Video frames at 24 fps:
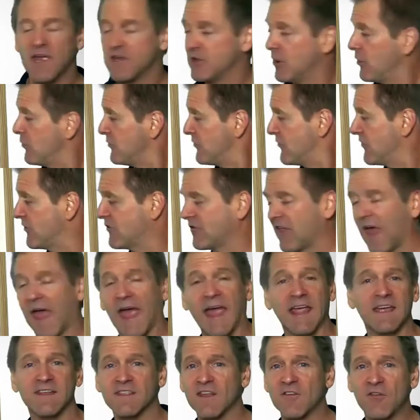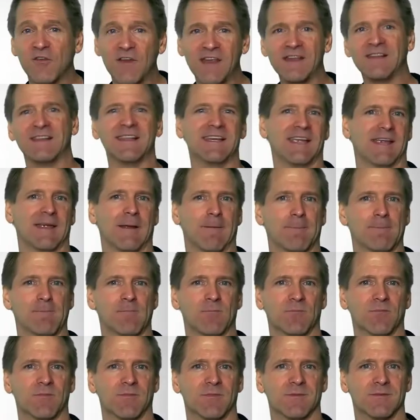You stay in the feeling.
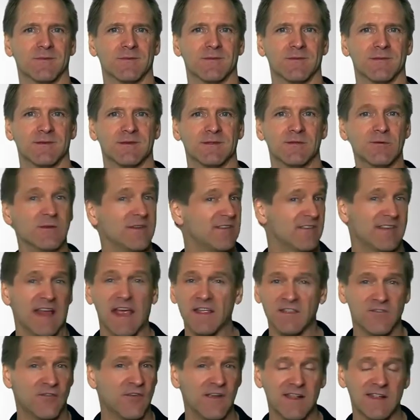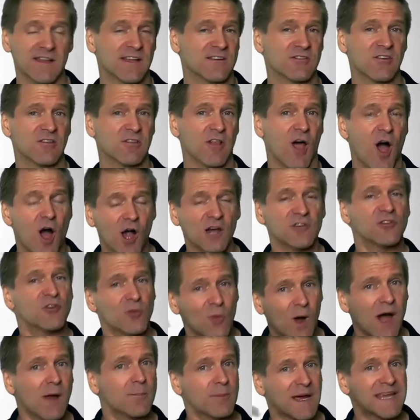You can stay in the feeling as long as you
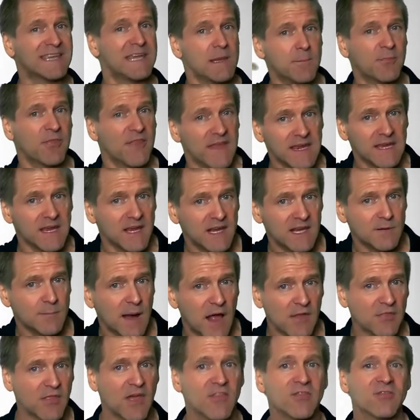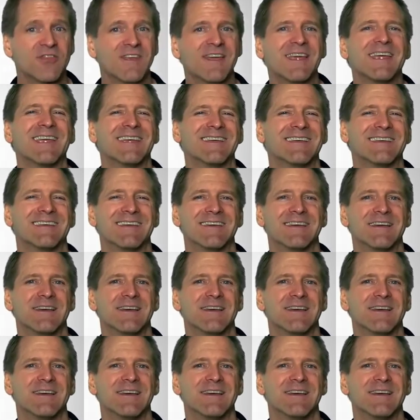want by keep thinking about that thing.